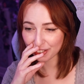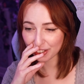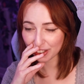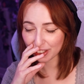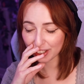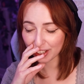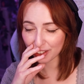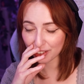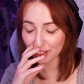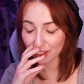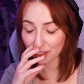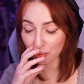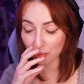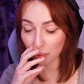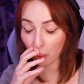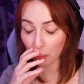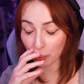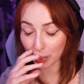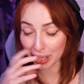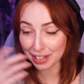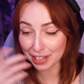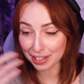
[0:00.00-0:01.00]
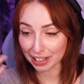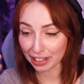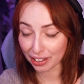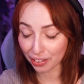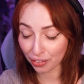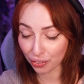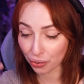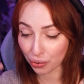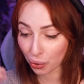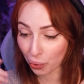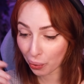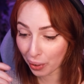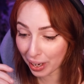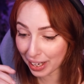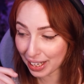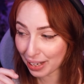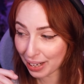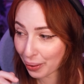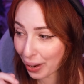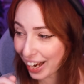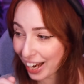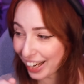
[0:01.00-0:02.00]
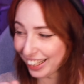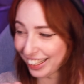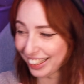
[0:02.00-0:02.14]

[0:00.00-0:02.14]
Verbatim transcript: I feel like that's what we did in school anyway.